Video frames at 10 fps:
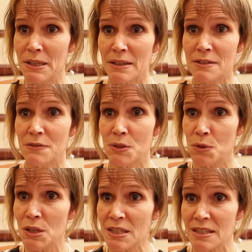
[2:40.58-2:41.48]
because of
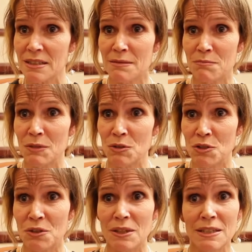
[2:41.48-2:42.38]
course
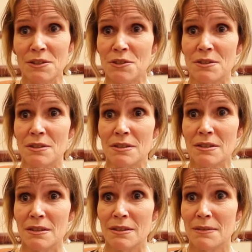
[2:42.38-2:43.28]
most yoga teachers
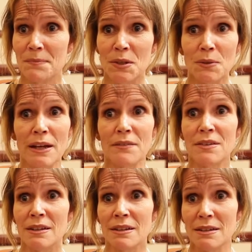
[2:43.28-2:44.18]
don't have
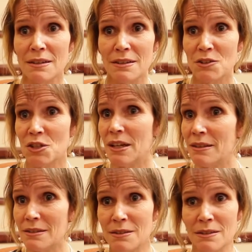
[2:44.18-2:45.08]
the
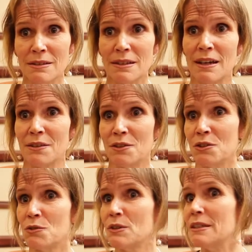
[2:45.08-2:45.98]
chance to get their
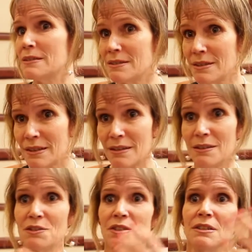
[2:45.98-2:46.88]
degrees in
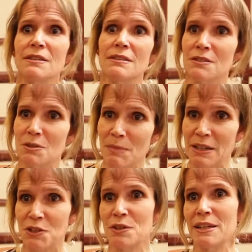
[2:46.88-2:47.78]
psychology and
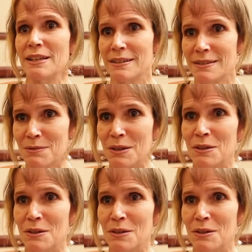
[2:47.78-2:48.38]
somatic trainings.